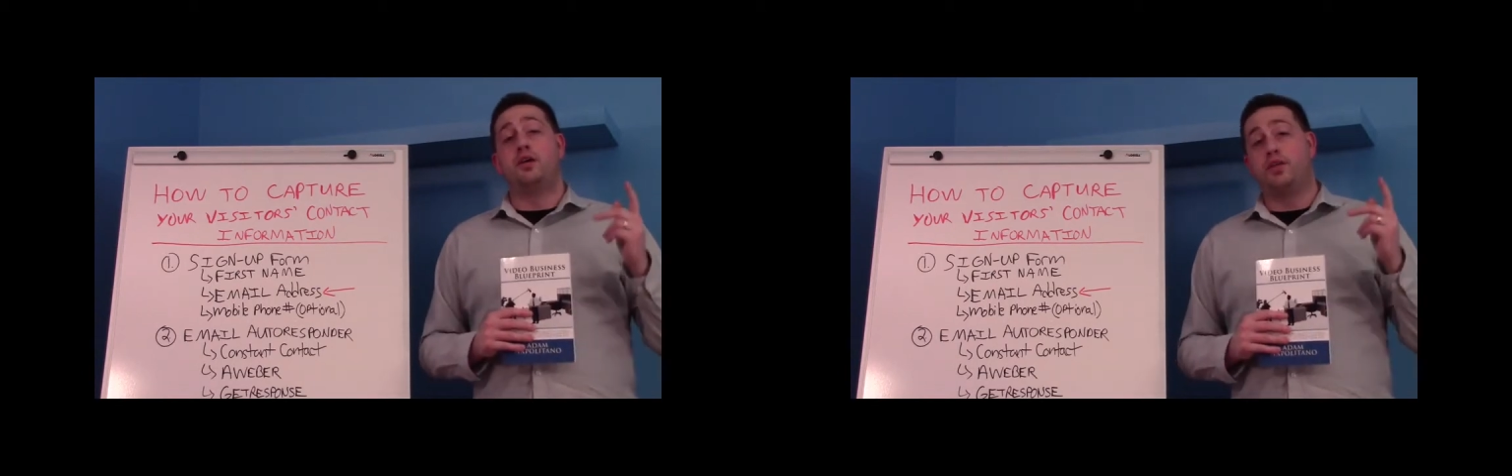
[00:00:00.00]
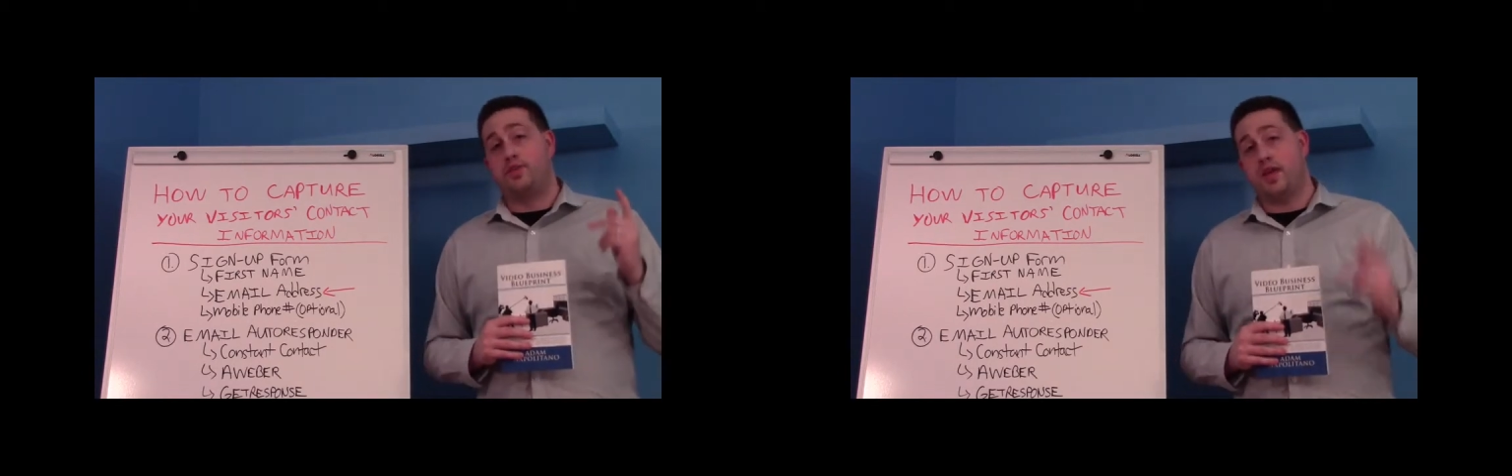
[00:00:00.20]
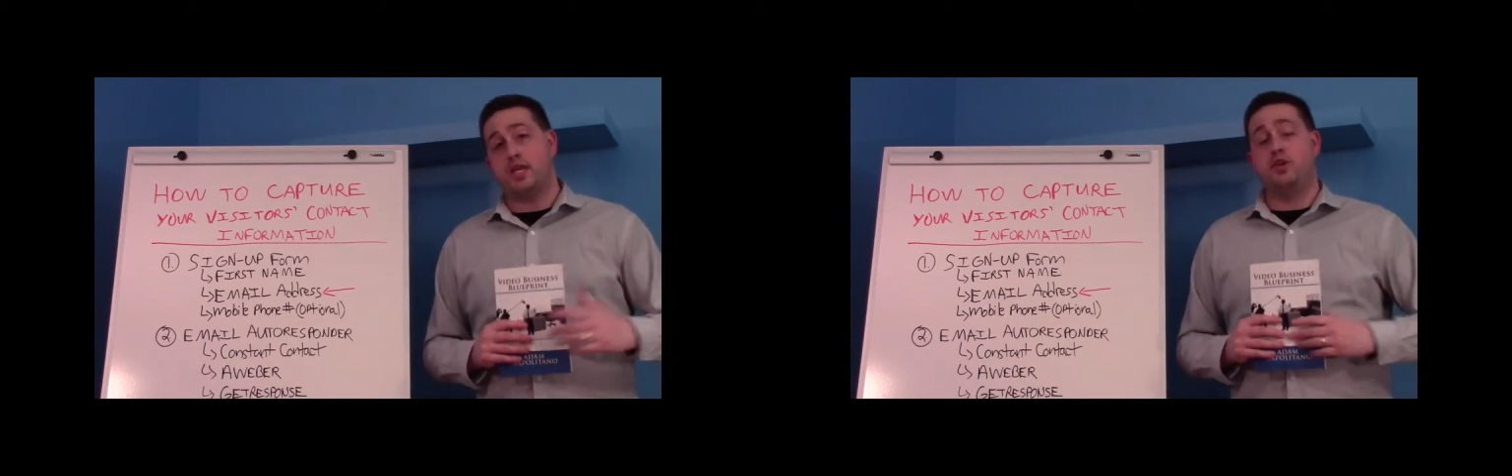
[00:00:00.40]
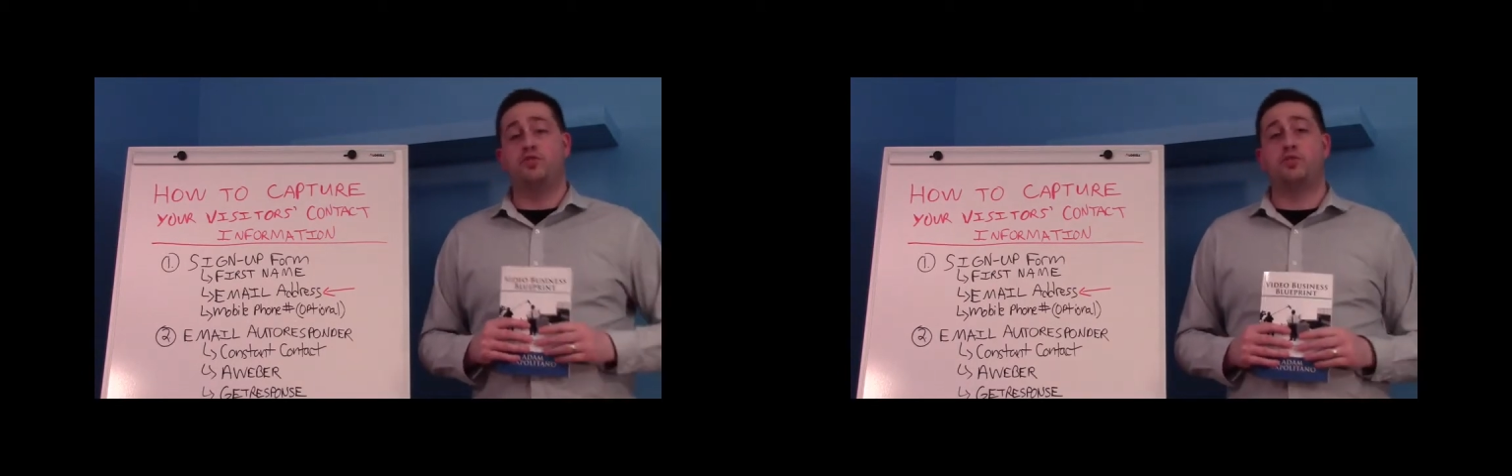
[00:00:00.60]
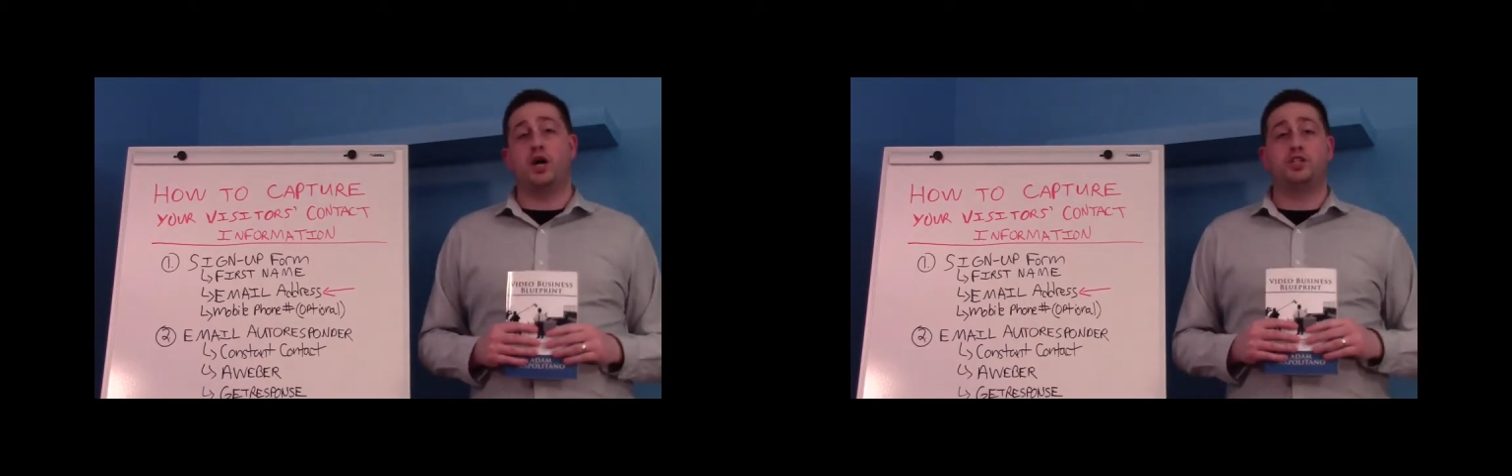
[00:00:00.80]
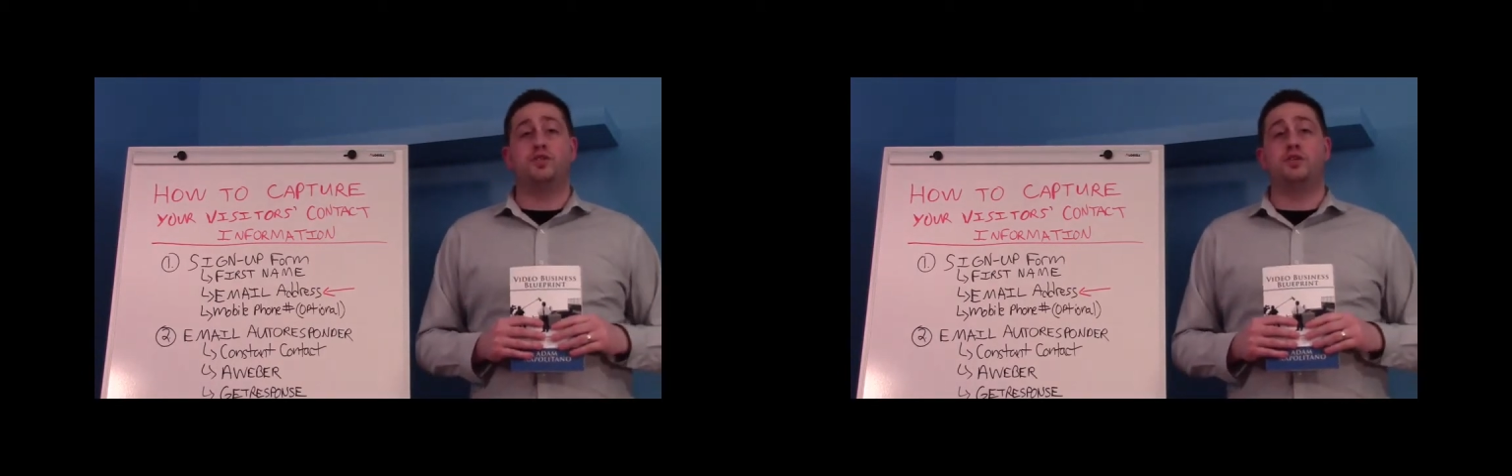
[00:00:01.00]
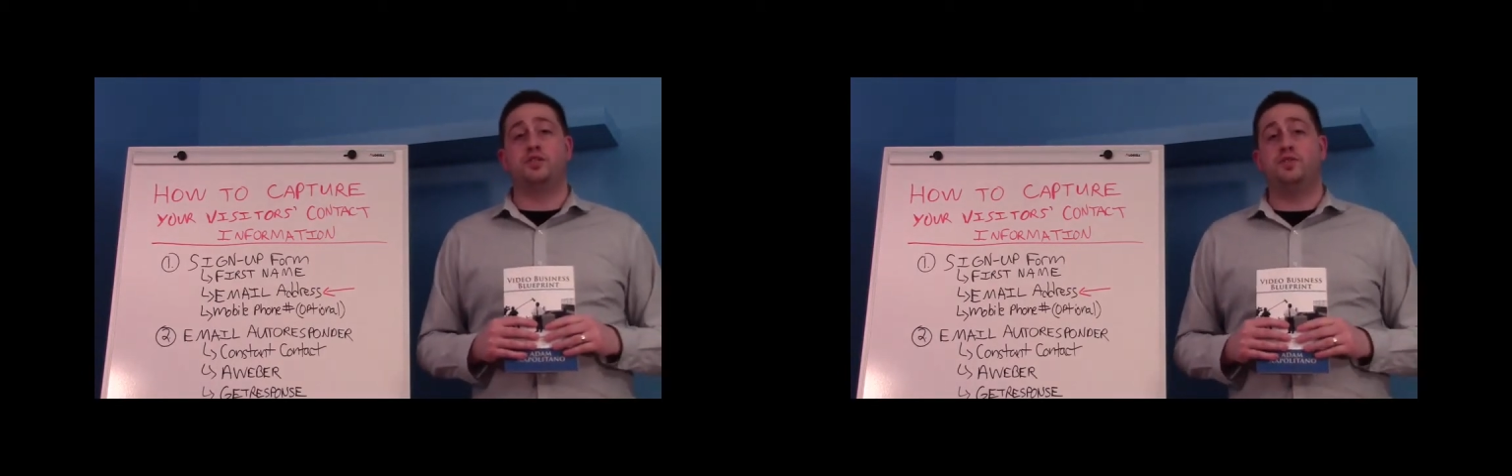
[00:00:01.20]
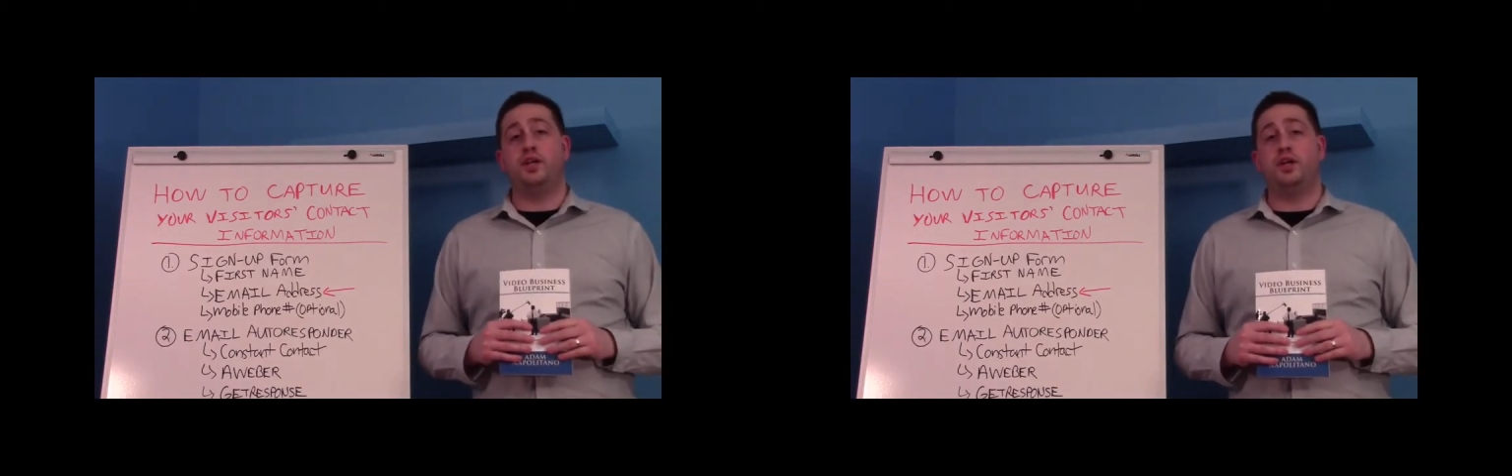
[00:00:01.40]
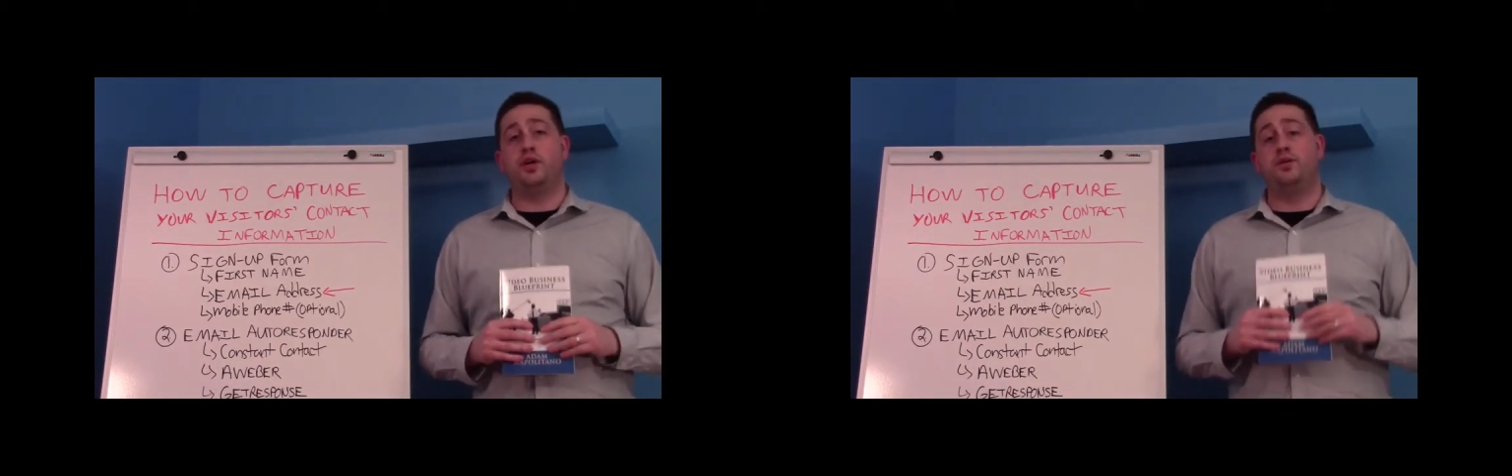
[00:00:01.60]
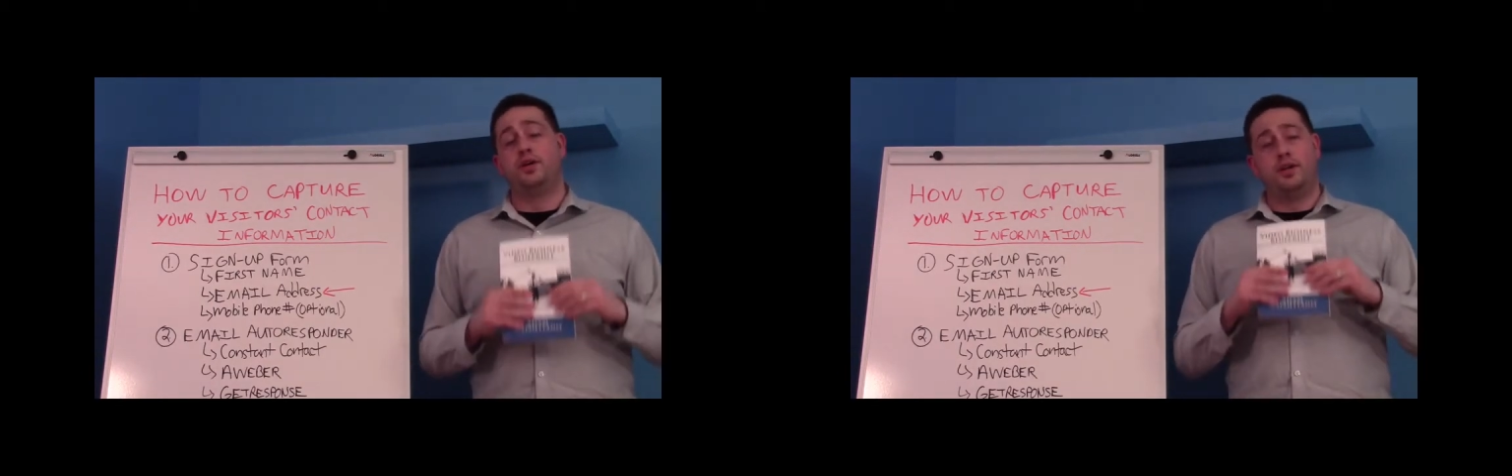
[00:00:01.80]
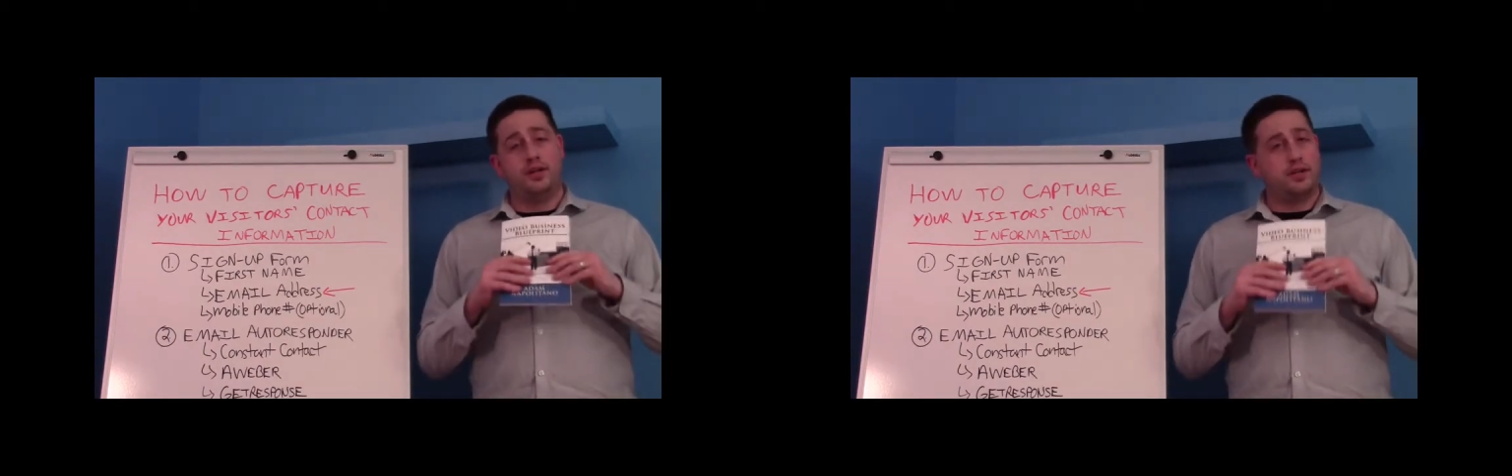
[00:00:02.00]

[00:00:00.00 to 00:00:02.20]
Thank you for watching this video.